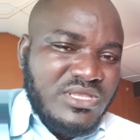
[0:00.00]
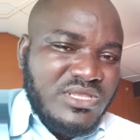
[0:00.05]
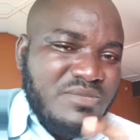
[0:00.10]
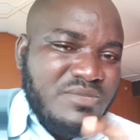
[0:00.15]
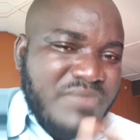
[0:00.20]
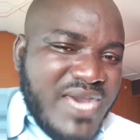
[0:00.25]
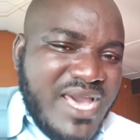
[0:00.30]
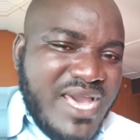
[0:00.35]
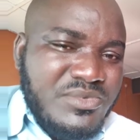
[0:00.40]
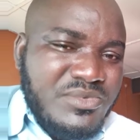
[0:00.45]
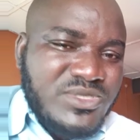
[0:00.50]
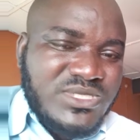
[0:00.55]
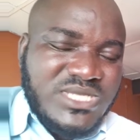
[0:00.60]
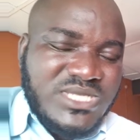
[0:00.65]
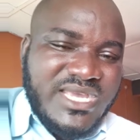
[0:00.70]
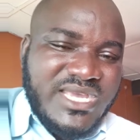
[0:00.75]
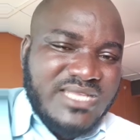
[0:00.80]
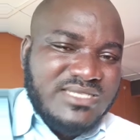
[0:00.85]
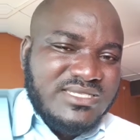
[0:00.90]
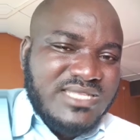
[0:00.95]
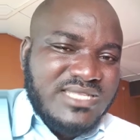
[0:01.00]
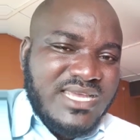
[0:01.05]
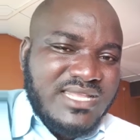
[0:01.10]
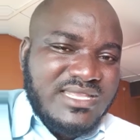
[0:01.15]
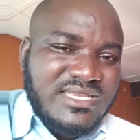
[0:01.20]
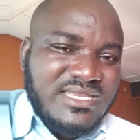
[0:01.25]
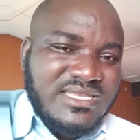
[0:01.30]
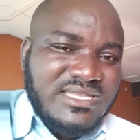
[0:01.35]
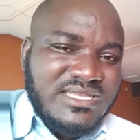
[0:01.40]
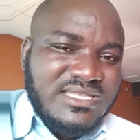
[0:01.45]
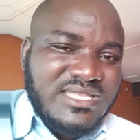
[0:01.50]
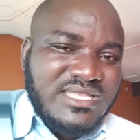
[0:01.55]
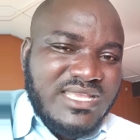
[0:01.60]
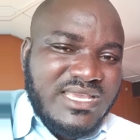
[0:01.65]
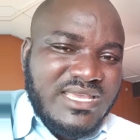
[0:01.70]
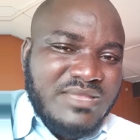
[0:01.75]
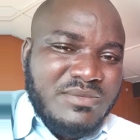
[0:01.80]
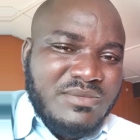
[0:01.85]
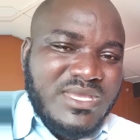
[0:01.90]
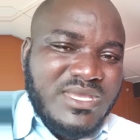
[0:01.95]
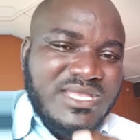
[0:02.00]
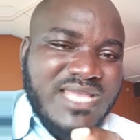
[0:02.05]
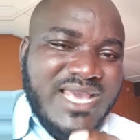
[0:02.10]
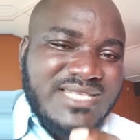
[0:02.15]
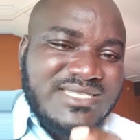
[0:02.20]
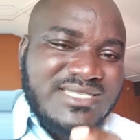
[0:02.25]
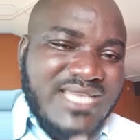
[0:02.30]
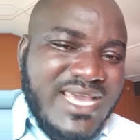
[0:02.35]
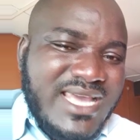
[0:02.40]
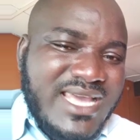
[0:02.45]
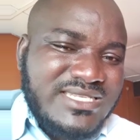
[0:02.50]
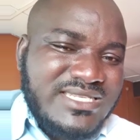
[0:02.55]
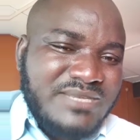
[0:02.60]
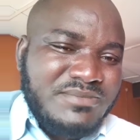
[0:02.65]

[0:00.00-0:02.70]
The Bible says that in Isaiah